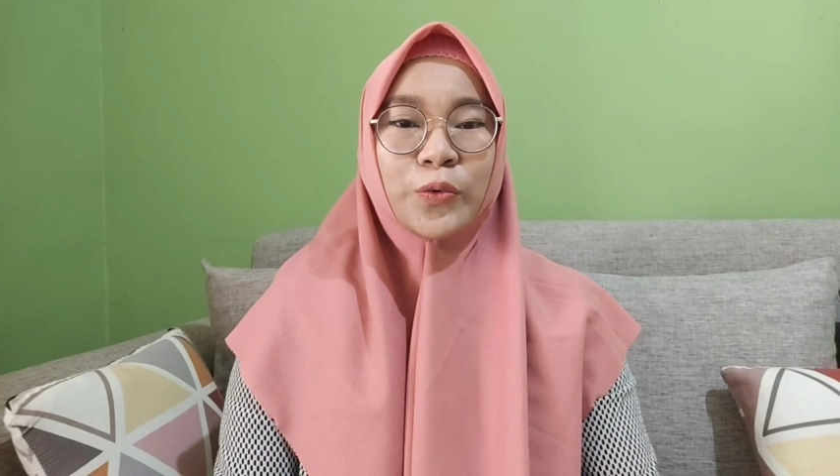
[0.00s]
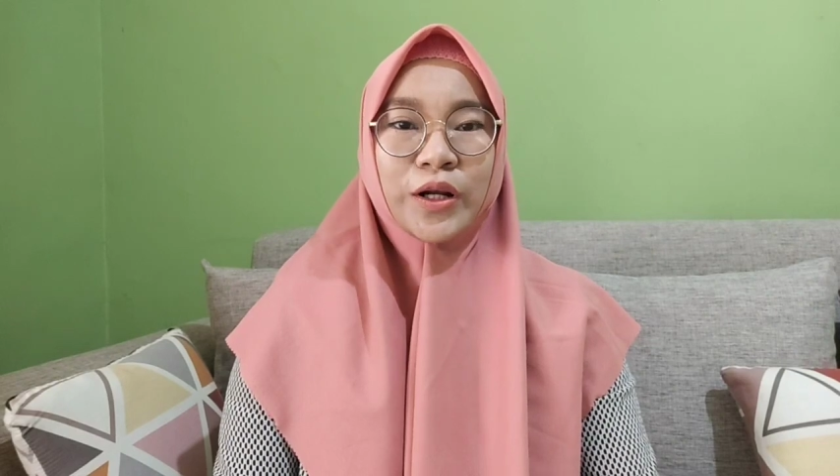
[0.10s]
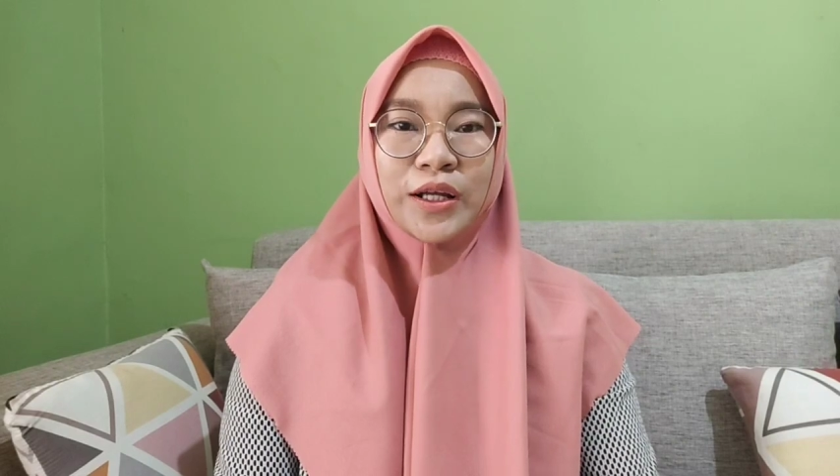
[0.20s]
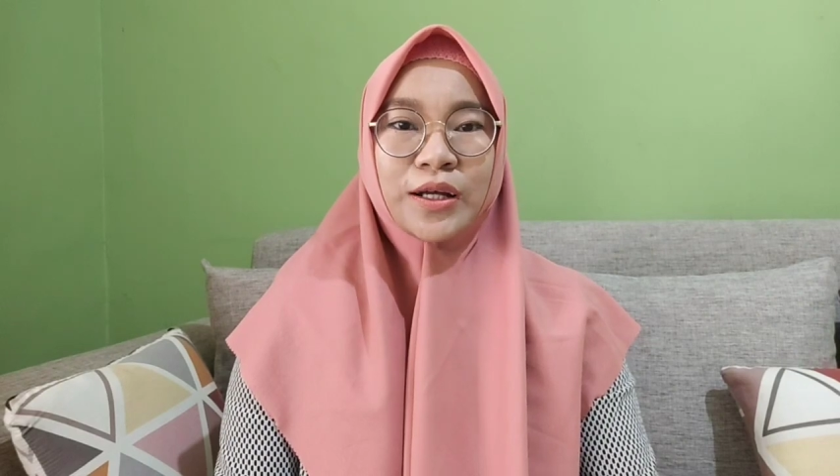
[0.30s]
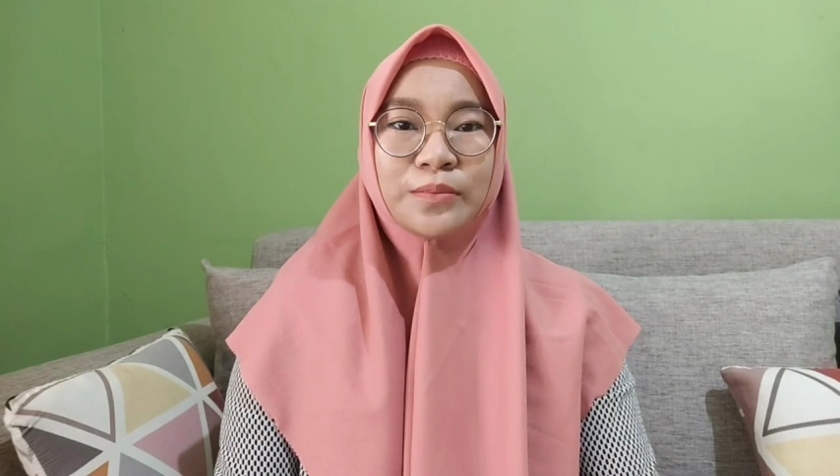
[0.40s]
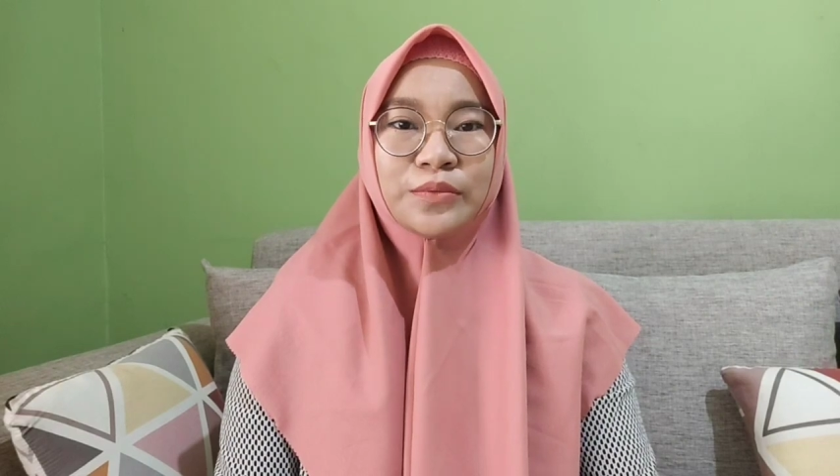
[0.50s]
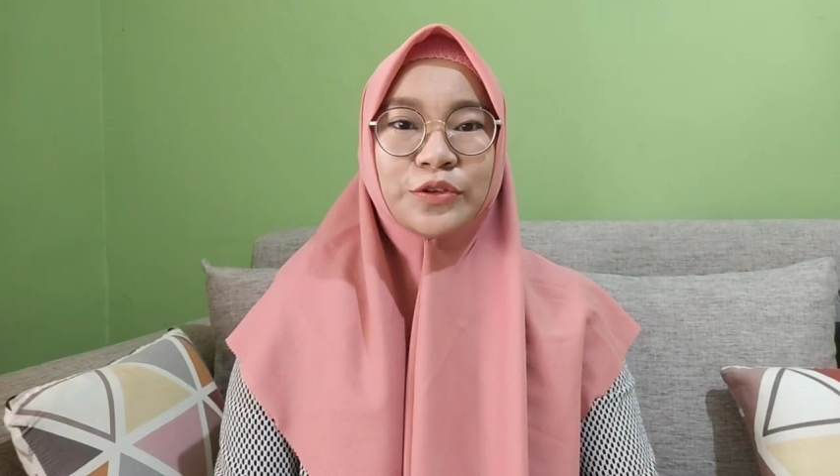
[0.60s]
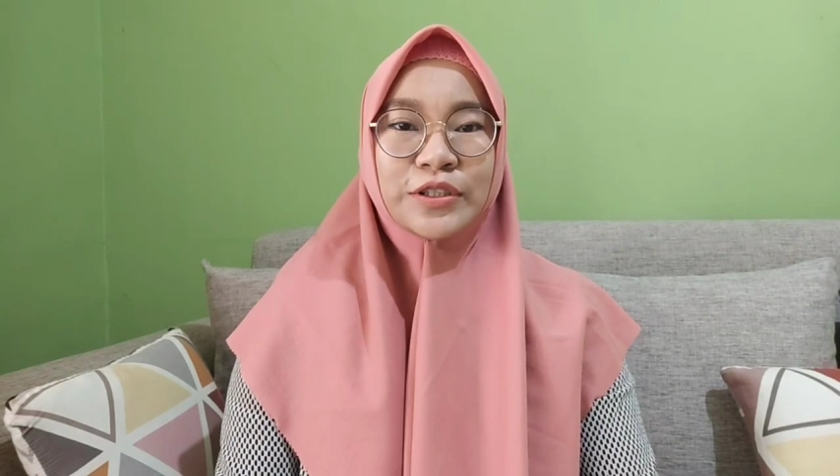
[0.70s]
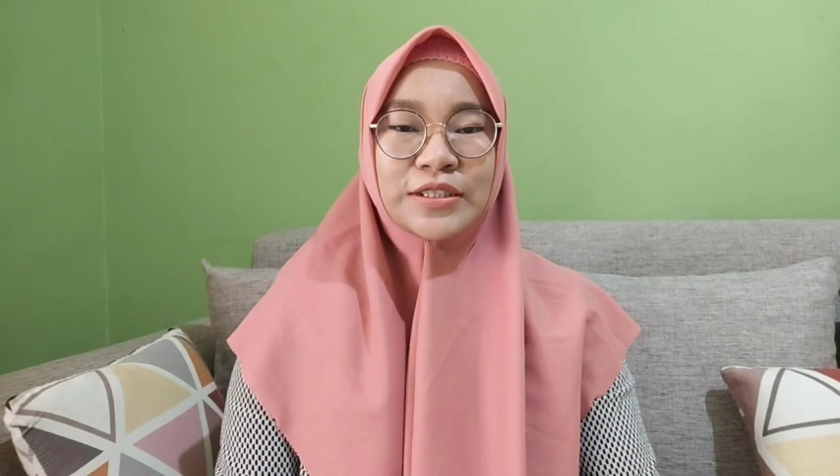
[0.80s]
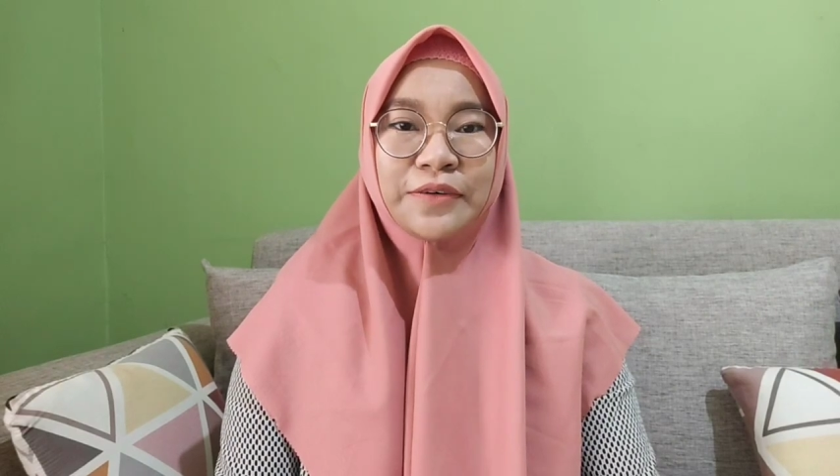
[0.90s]

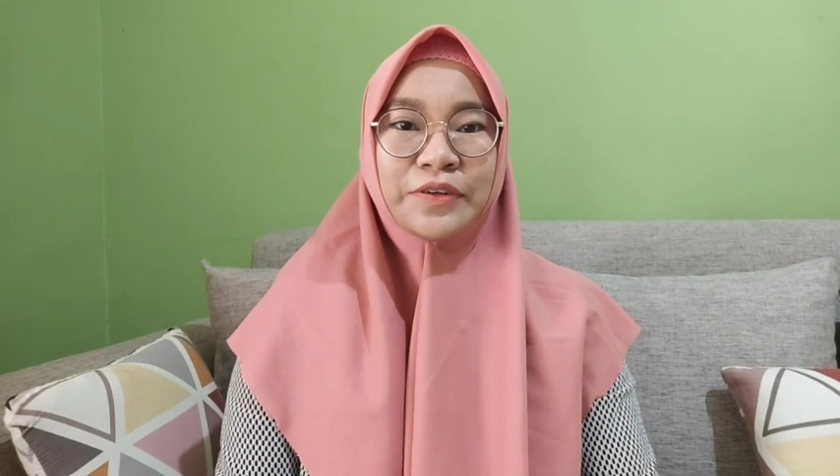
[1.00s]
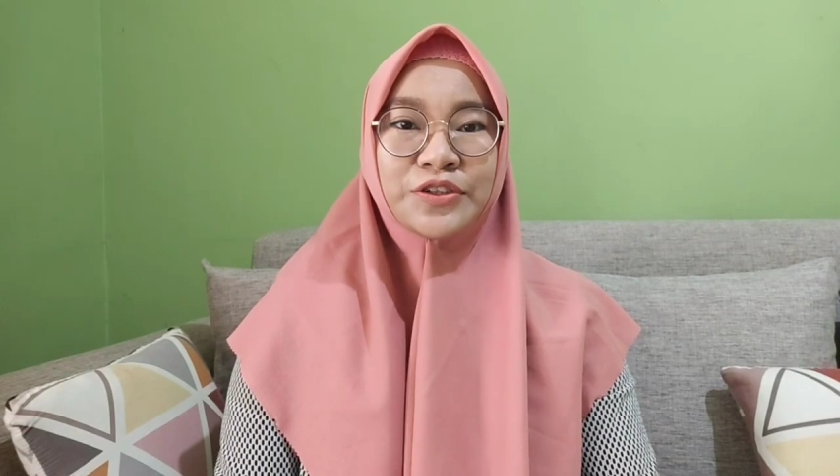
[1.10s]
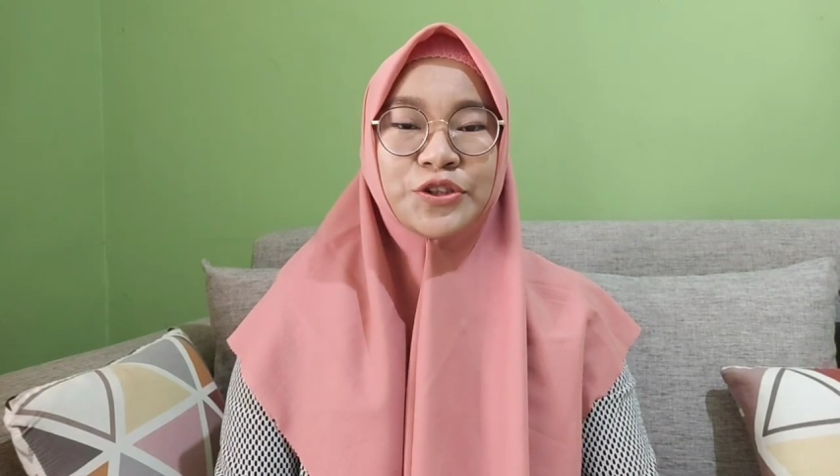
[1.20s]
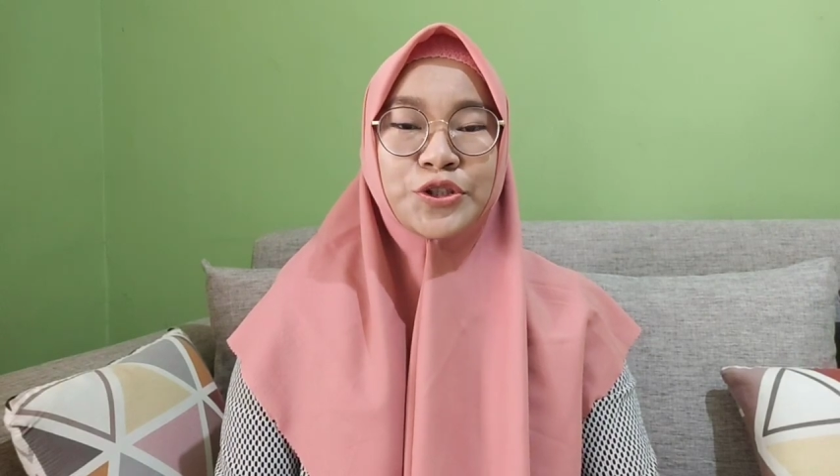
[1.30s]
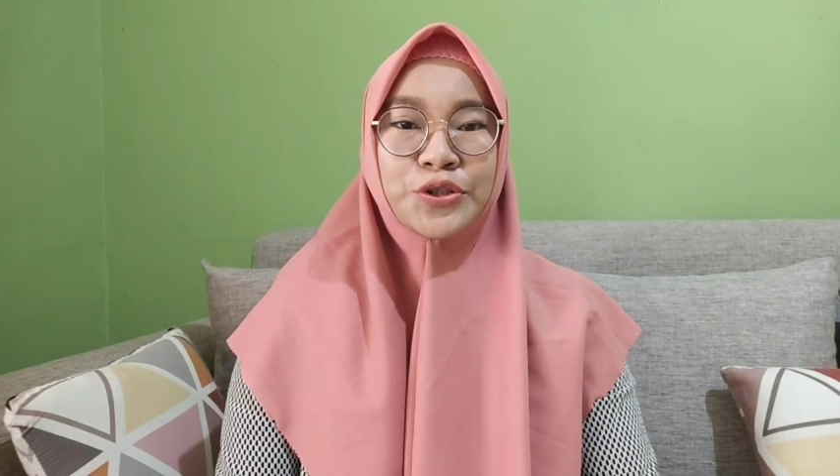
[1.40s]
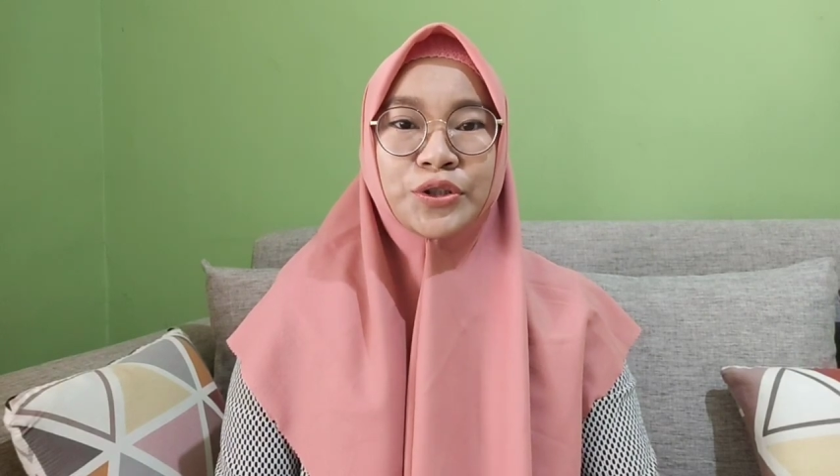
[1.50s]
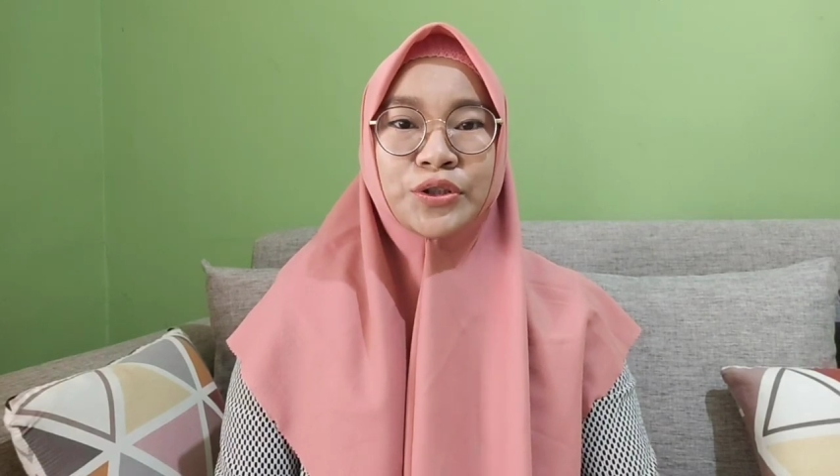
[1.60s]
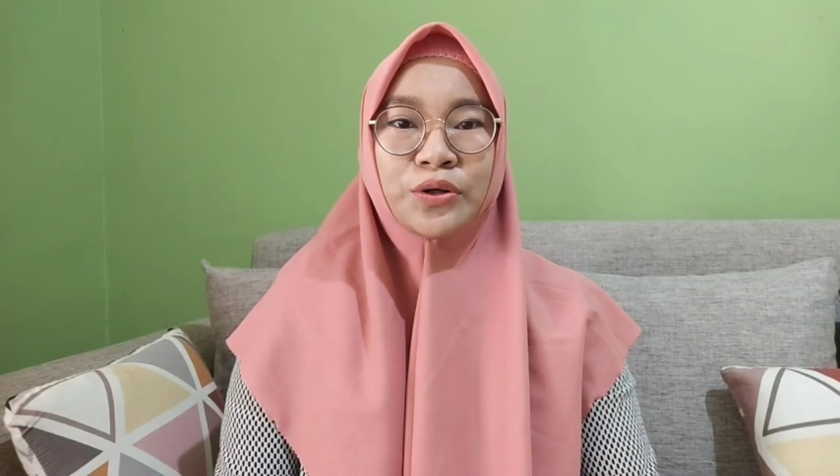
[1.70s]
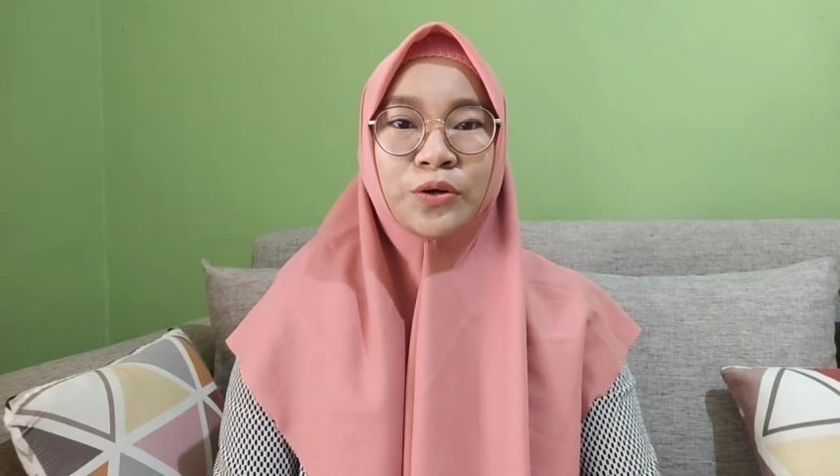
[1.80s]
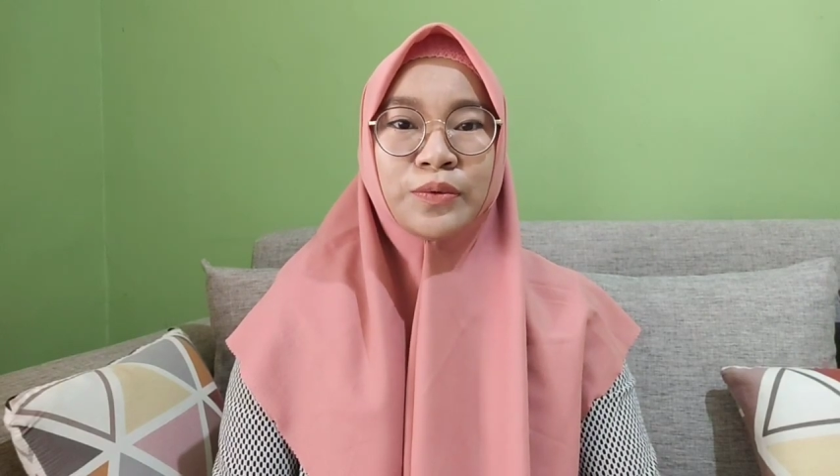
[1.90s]
Welcome to the seventh session